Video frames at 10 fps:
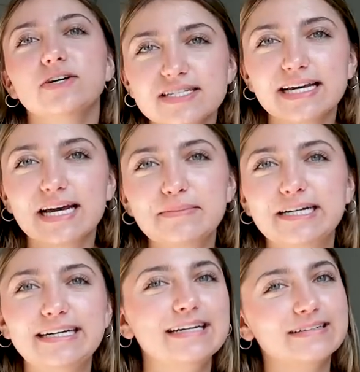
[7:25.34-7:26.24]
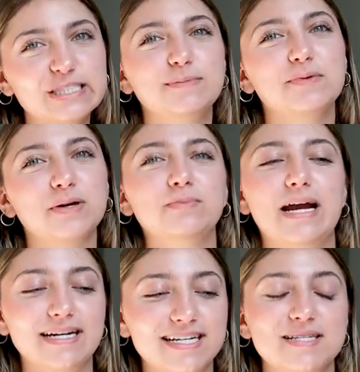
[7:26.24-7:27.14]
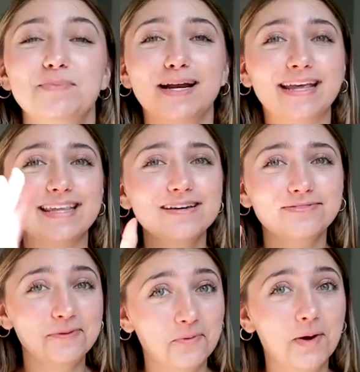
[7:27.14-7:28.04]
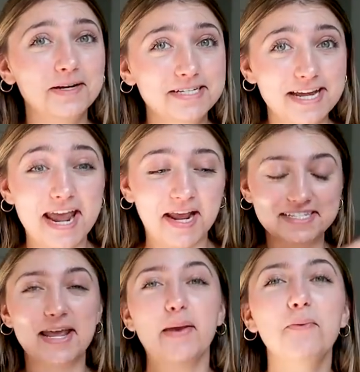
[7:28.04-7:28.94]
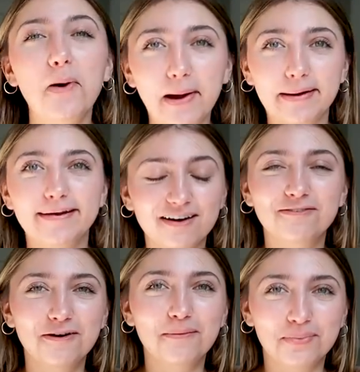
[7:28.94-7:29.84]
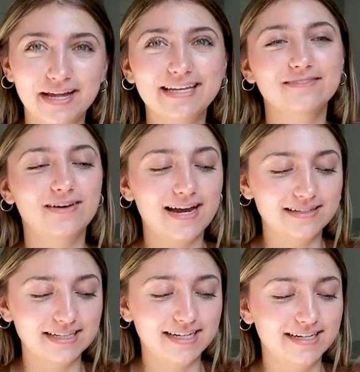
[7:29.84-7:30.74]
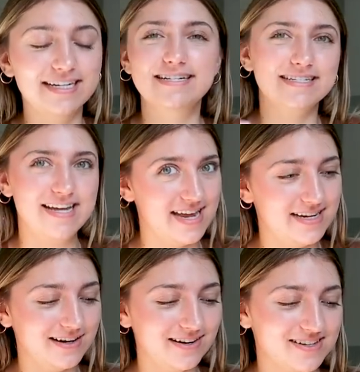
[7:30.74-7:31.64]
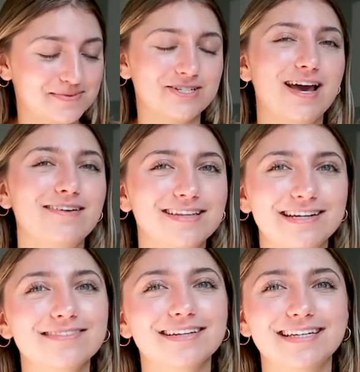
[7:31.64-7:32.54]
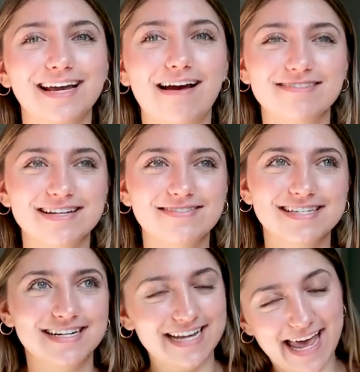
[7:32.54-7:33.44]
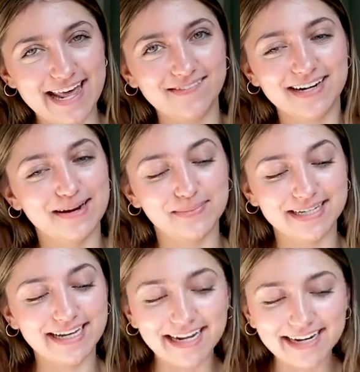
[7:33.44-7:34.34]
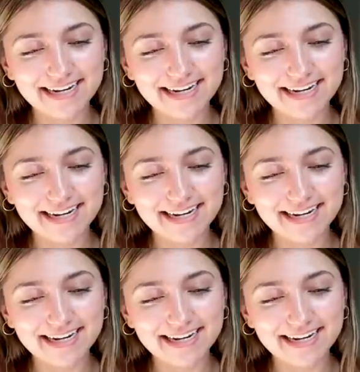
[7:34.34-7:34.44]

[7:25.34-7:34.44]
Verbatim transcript: looks like I'm gonna need a little bit more practice. But I think for one day, day one of playing the violin in ten years, which I don't think it really counts. I was like ten when I played,